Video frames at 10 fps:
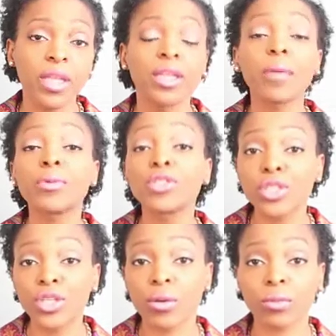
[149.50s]
Number
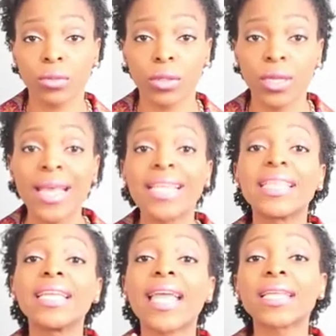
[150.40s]
two,
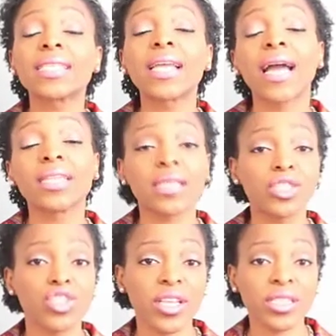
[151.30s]
the next thing I
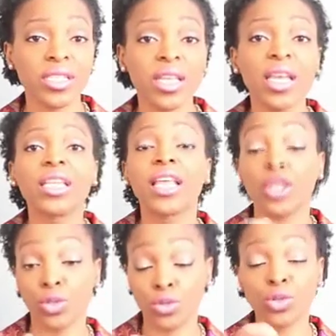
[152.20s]
suggest that
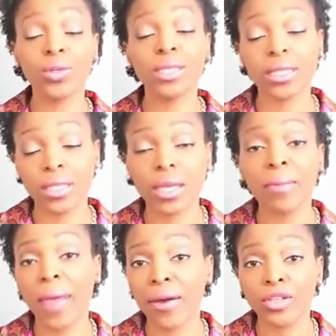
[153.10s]
you do is to see a
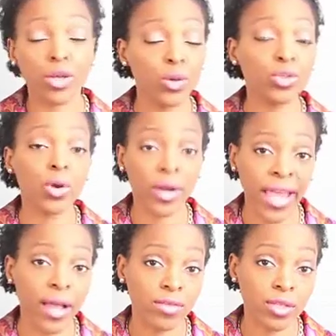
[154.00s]
marriage coach or
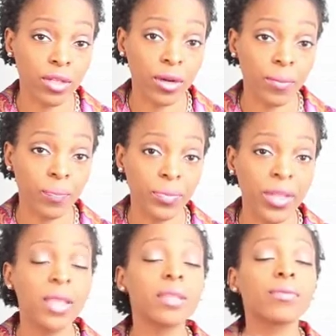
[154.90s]
counselor.
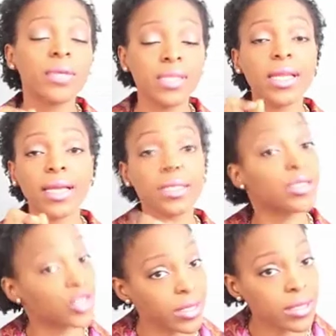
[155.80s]
The reason I
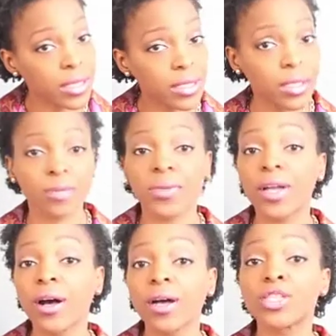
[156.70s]
suggest this is
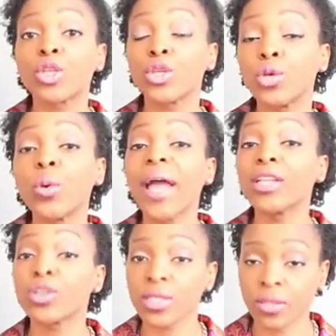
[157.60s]
because you
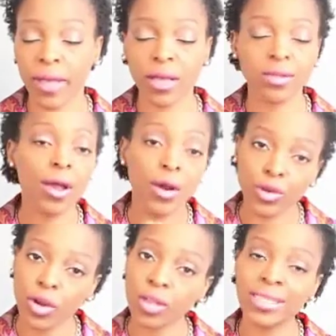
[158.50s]
and your spouse are
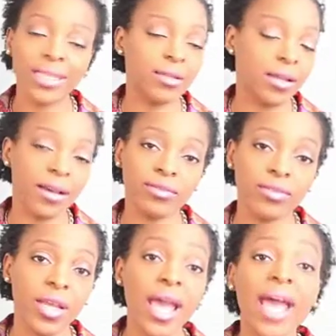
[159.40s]
not in love,
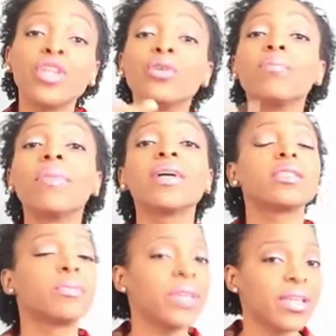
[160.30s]
and you
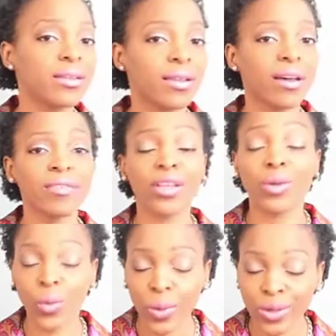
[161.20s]
must be in love
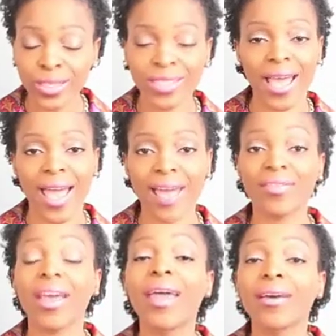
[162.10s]
in order to have
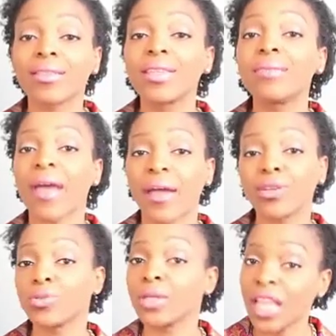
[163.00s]
a healthy
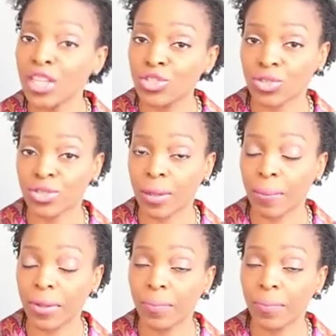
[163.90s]
marriage relationship.